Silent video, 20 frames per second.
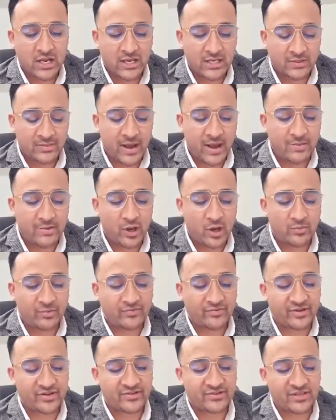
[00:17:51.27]
The Department of Home
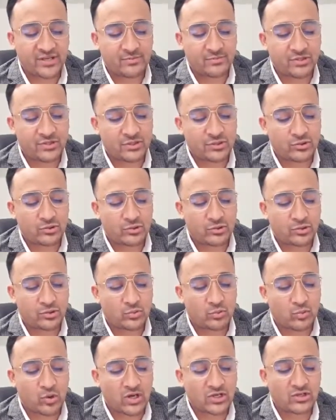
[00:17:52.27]
Affairs seems
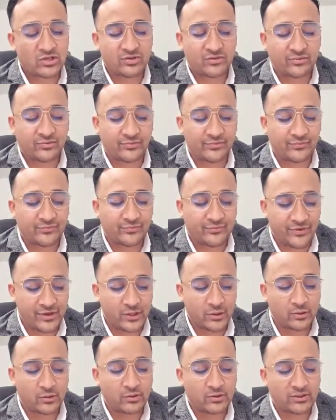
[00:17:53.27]
to want to
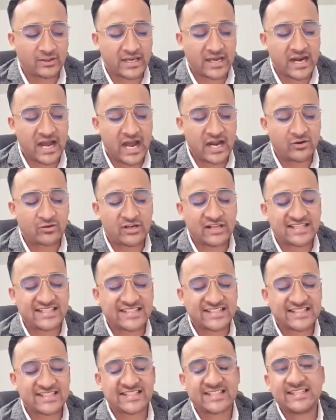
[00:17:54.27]
fill that
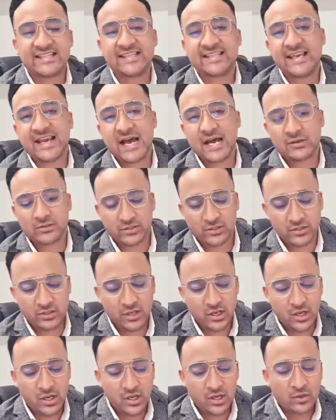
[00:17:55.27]

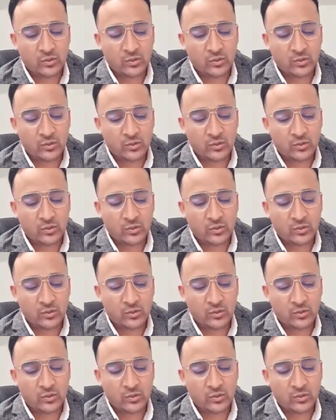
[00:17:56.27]
160,000